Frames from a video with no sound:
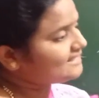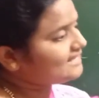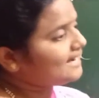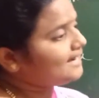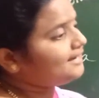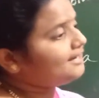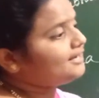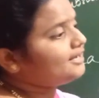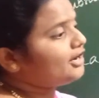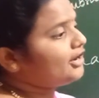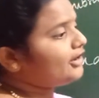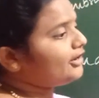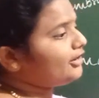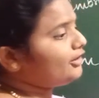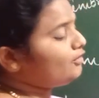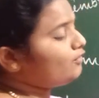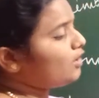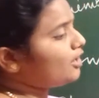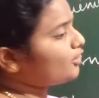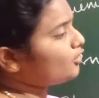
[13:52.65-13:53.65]
center
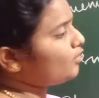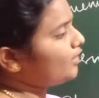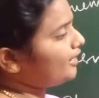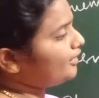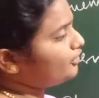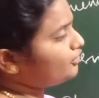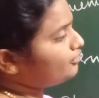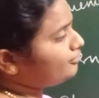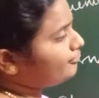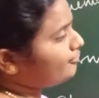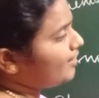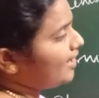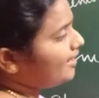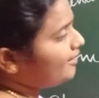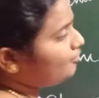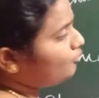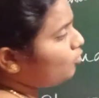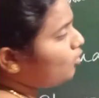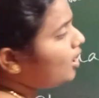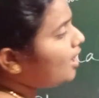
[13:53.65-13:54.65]
you are going to
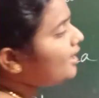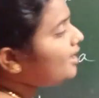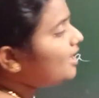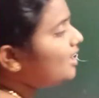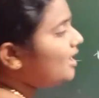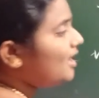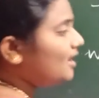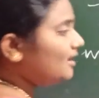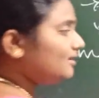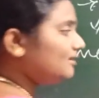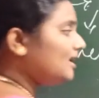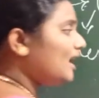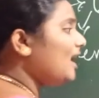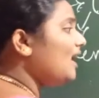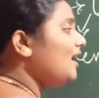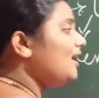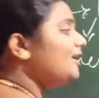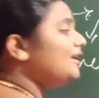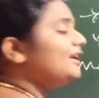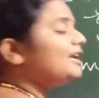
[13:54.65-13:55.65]
find what? The
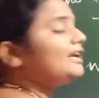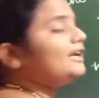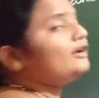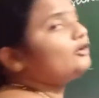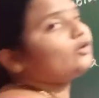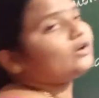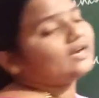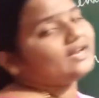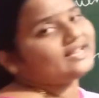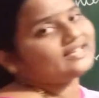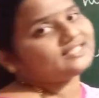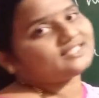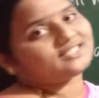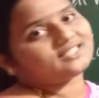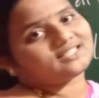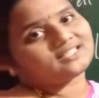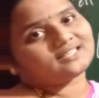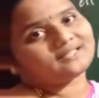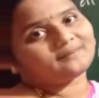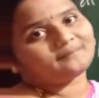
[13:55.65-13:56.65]

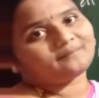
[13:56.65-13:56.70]
nucleus.